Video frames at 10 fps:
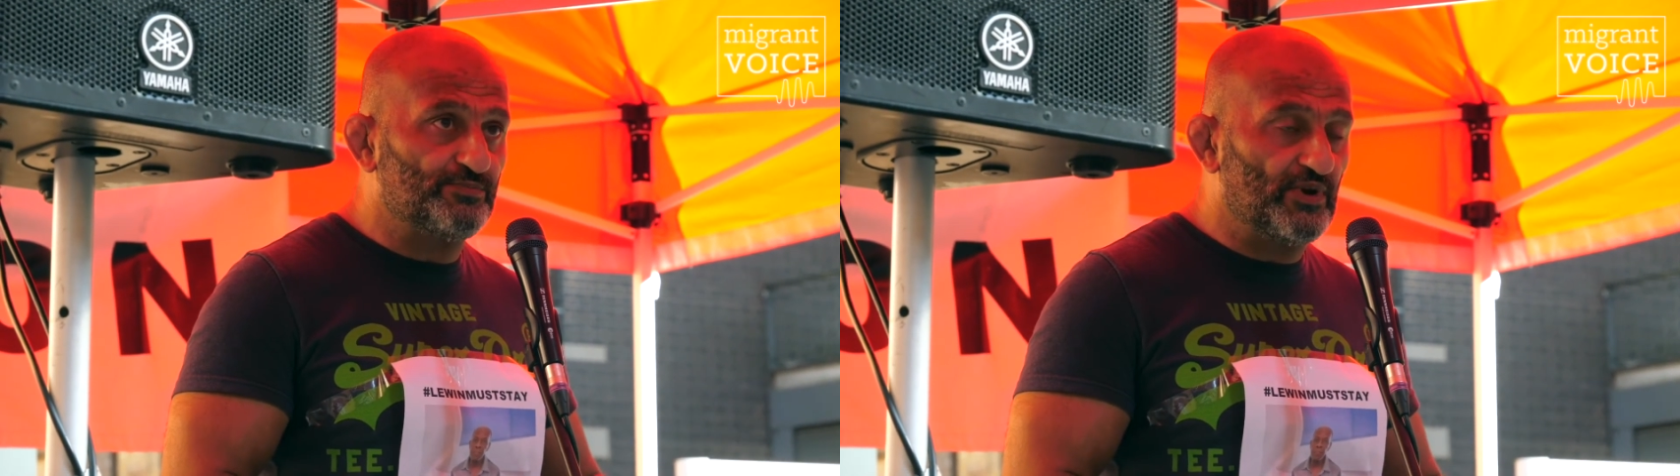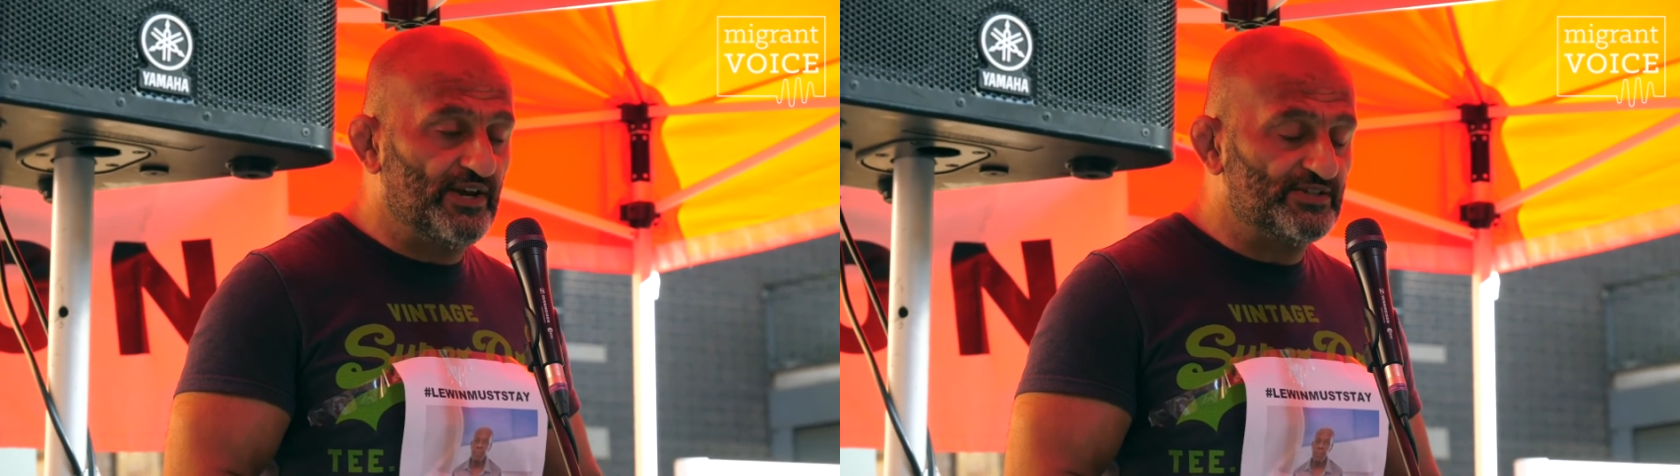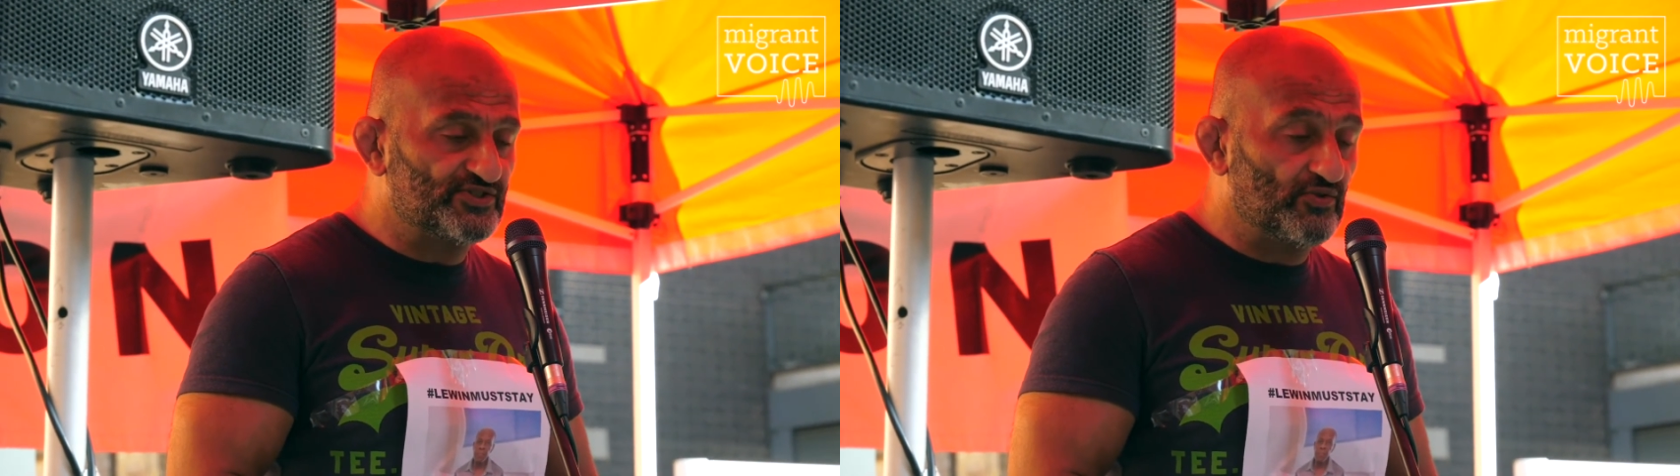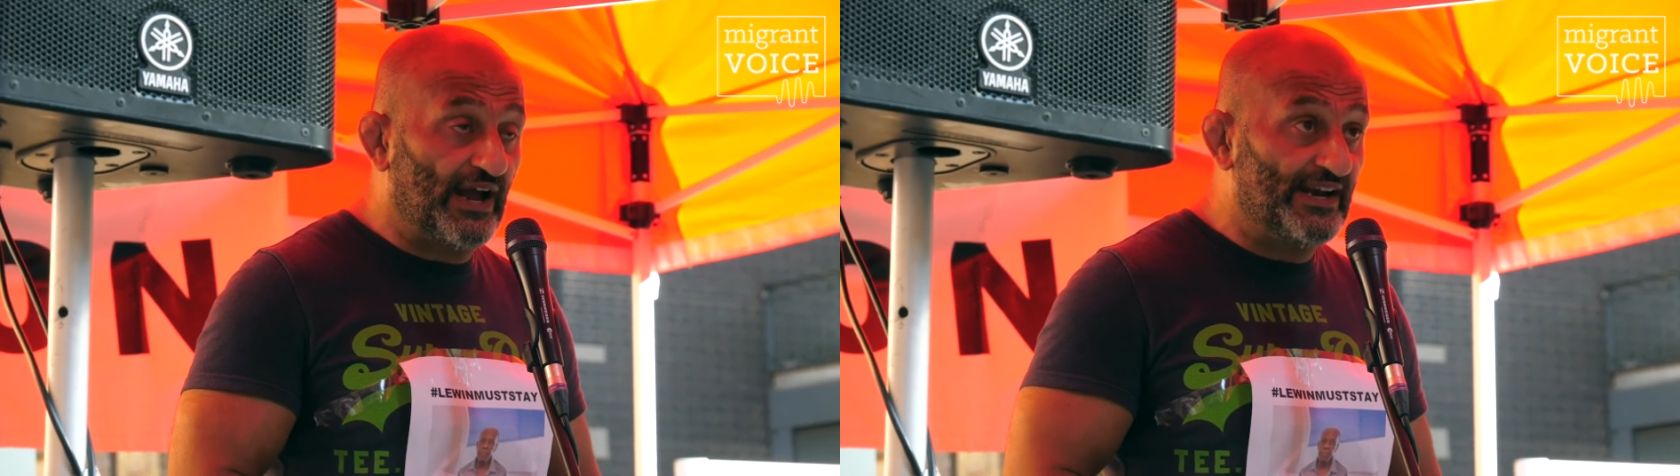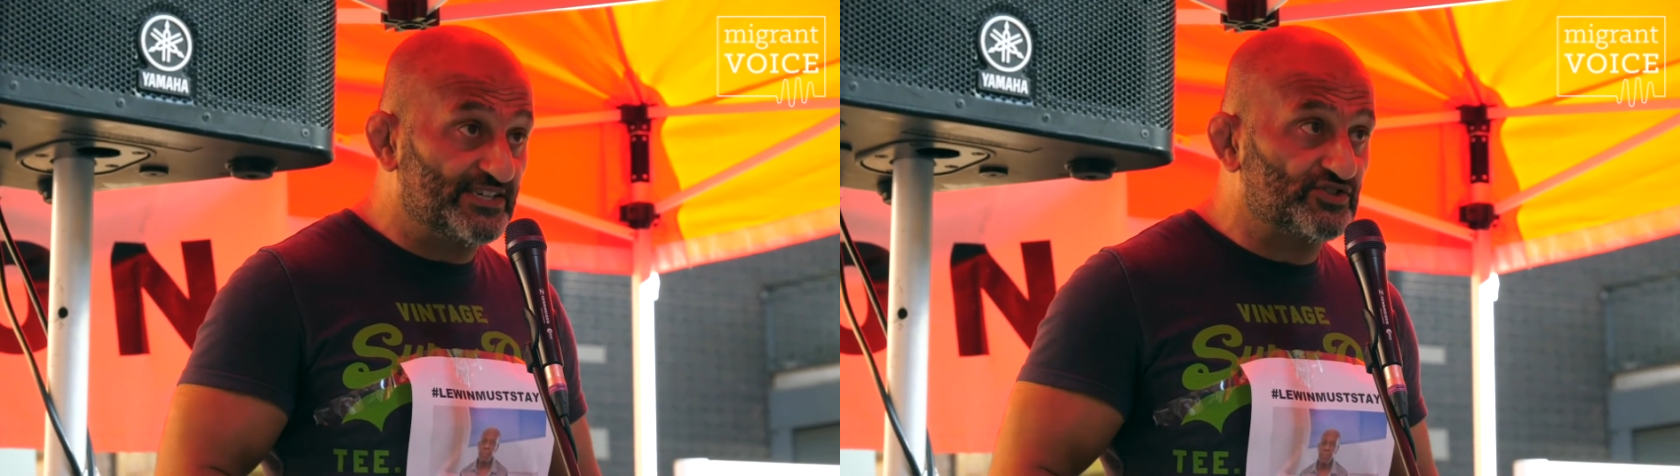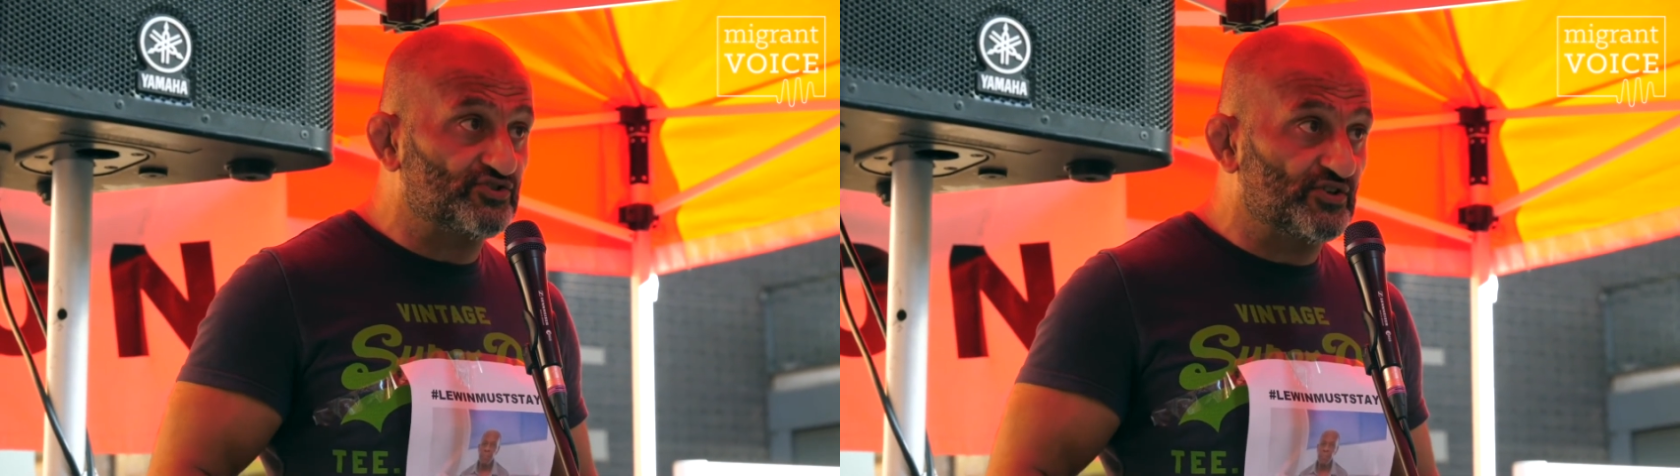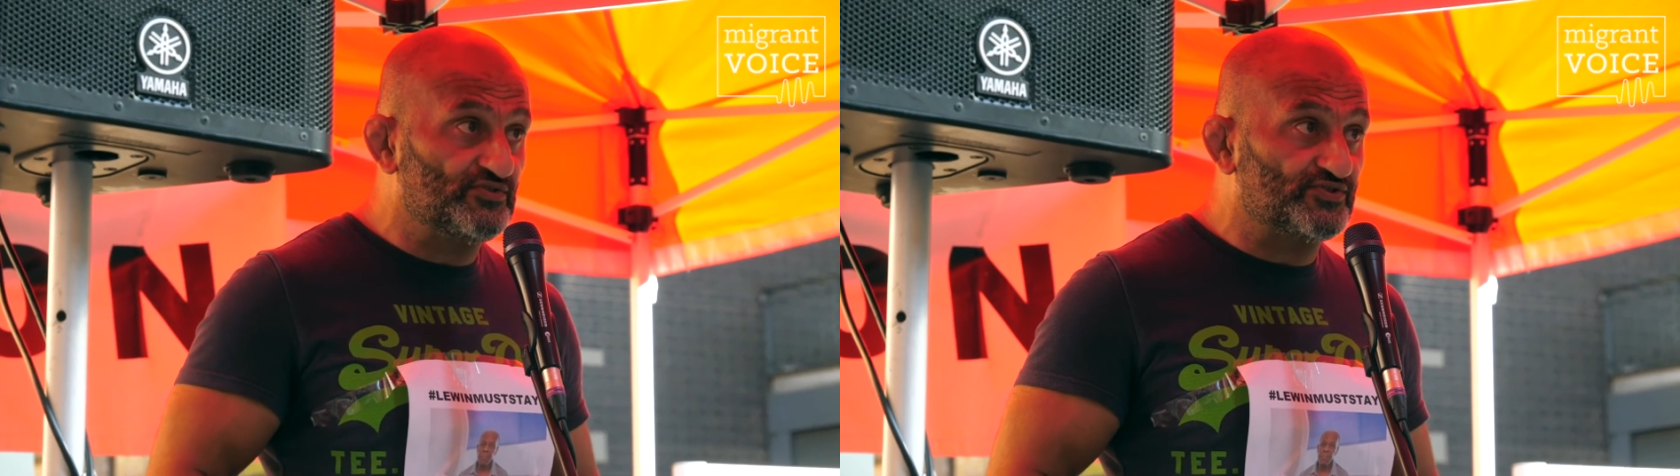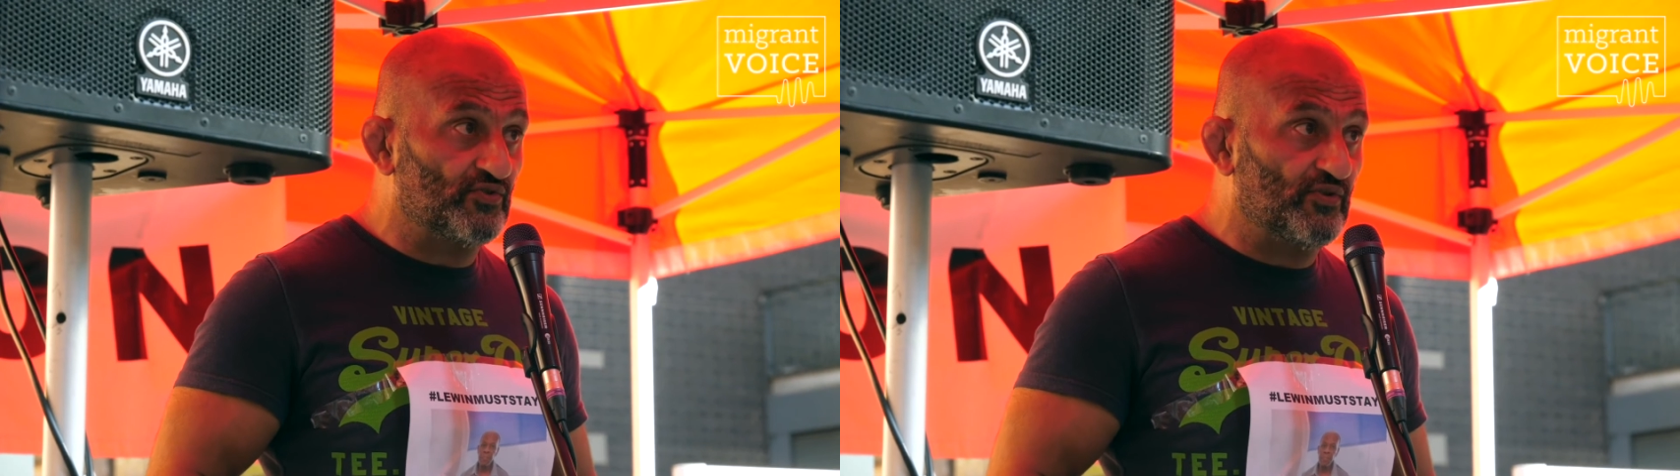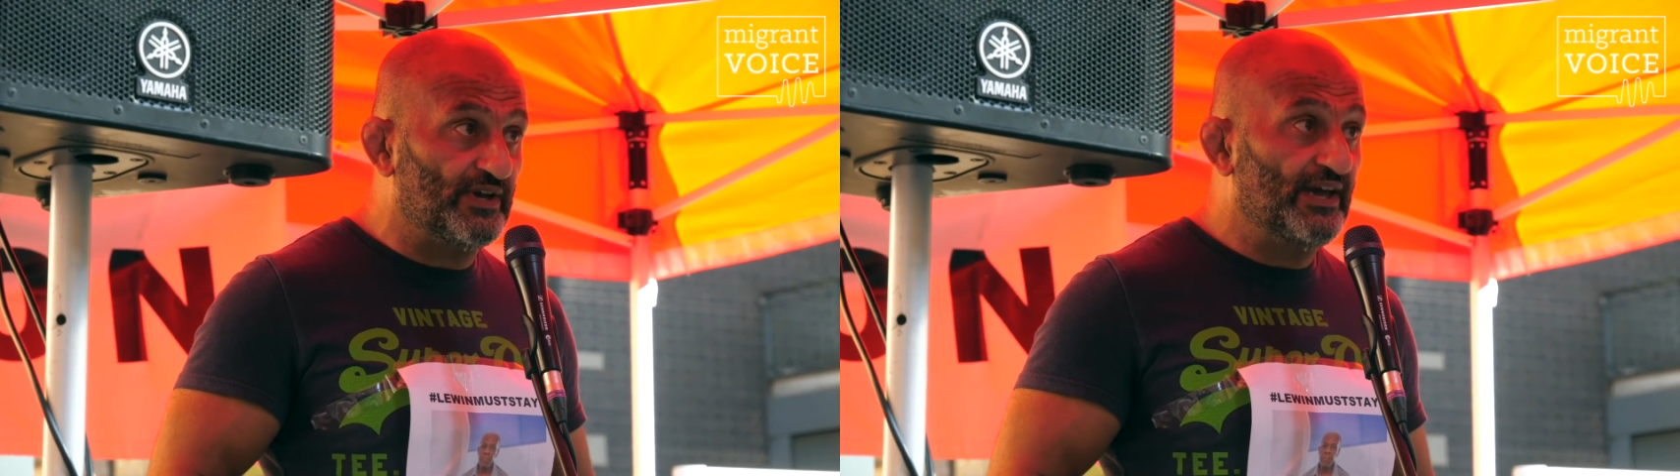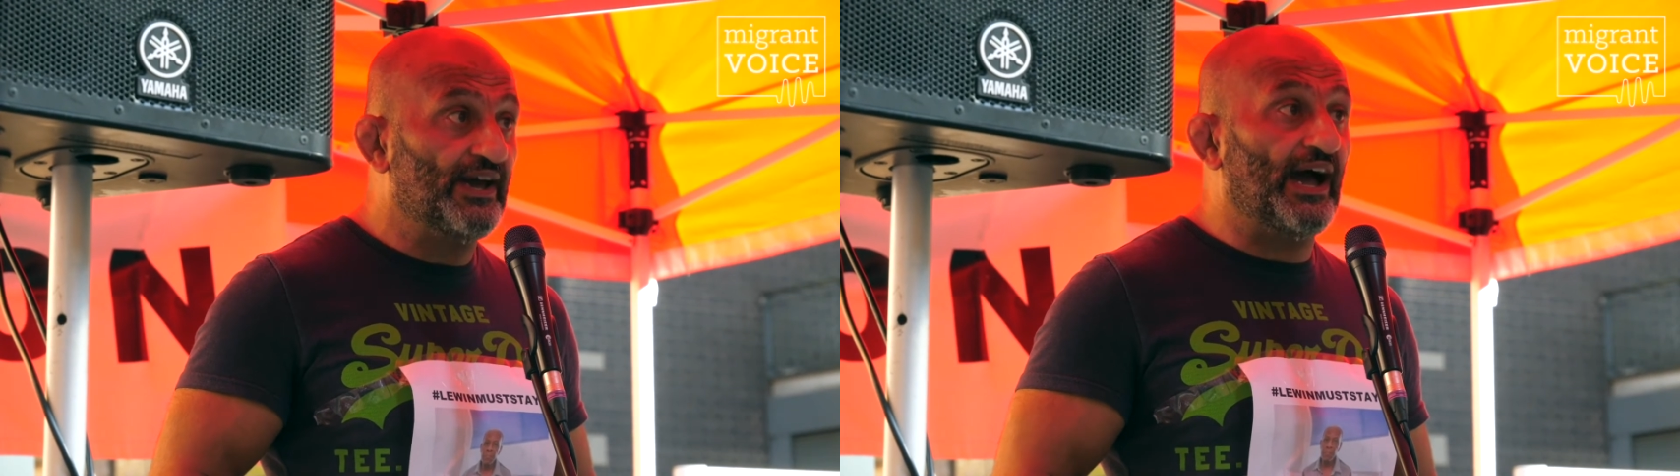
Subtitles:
brilliant story, and it's a true story,